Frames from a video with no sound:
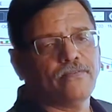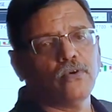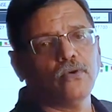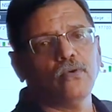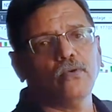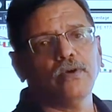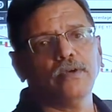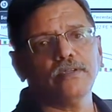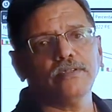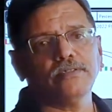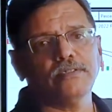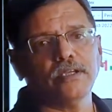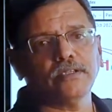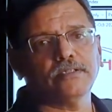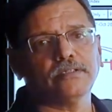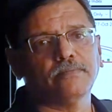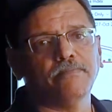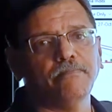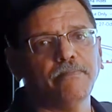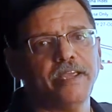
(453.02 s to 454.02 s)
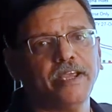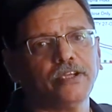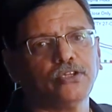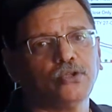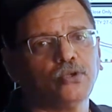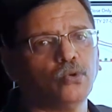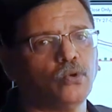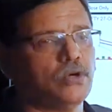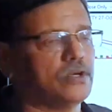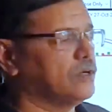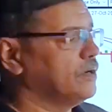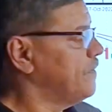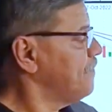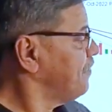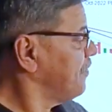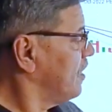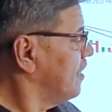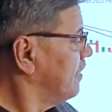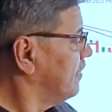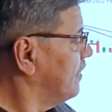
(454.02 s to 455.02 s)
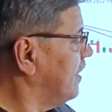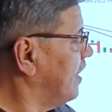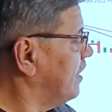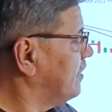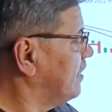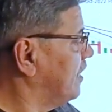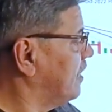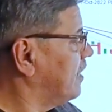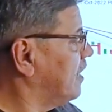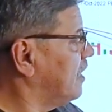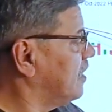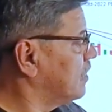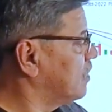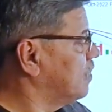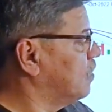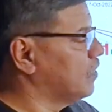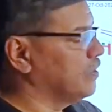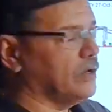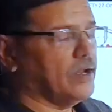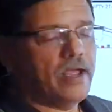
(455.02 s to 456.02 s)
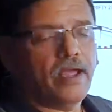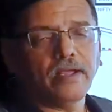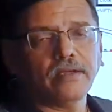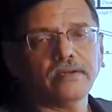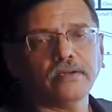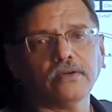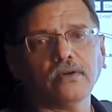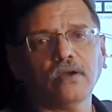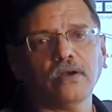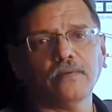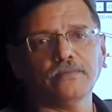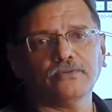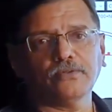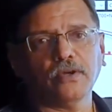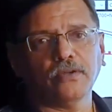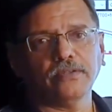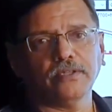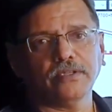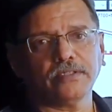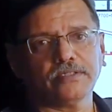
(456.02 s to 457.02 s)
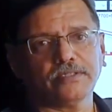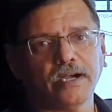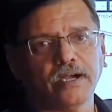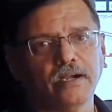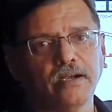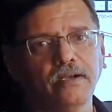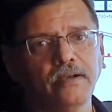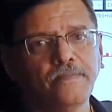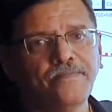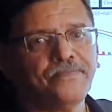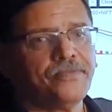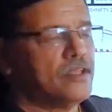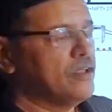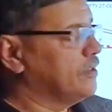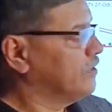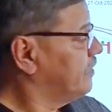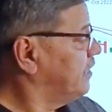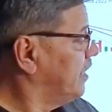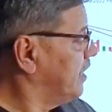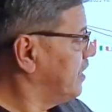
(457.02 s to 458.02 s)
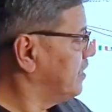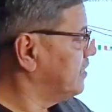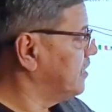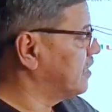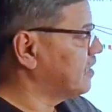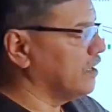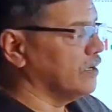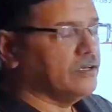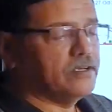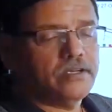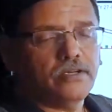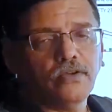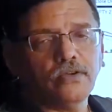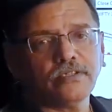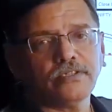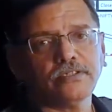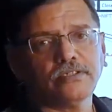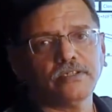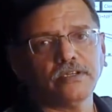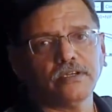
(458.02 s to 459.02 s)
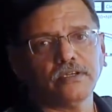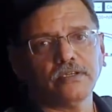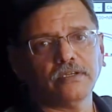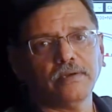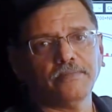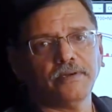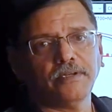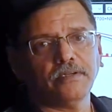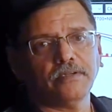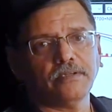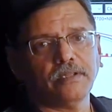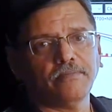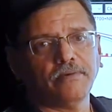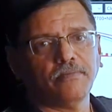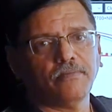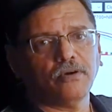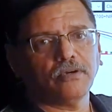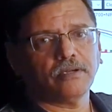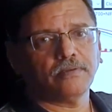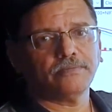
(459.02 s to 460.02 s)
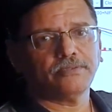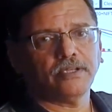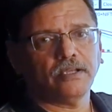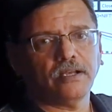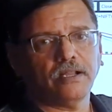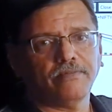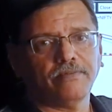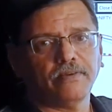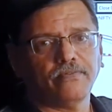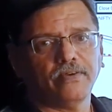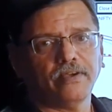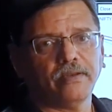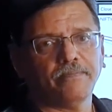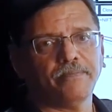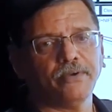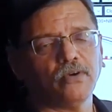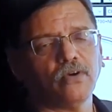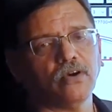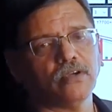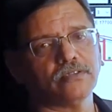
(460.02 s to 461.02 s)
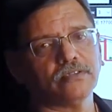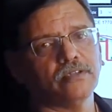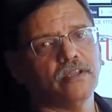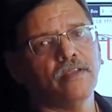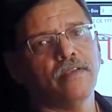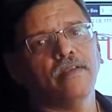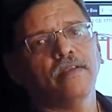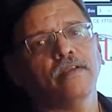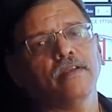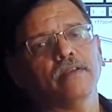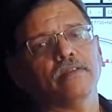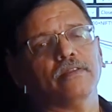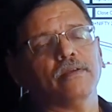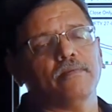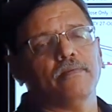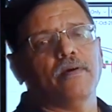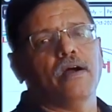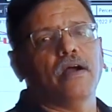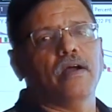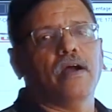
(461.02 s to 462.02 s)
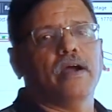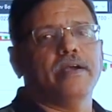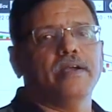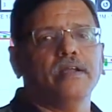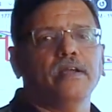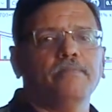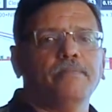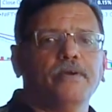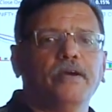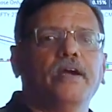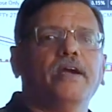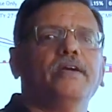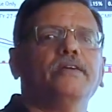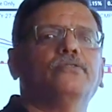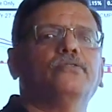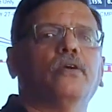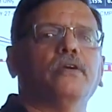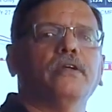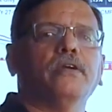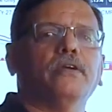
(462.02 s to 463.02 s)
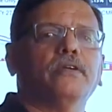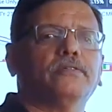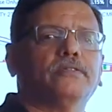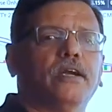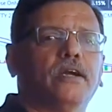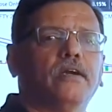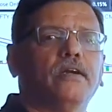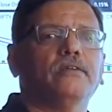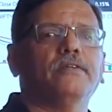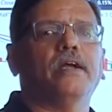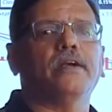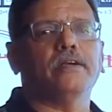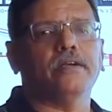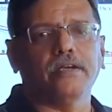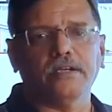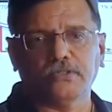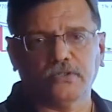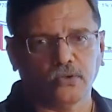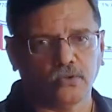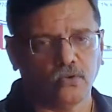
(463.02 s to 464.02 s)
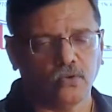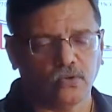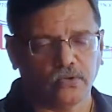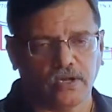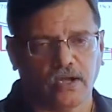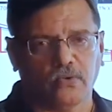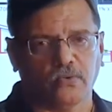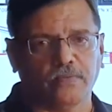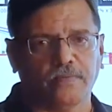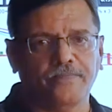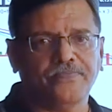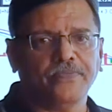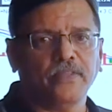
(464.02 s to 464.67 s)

to do is just make sure that there are good anchor columns on the straddle. There is a continuous double bottom sell everywhere, because the idea behind shorting a straddle that it should go down.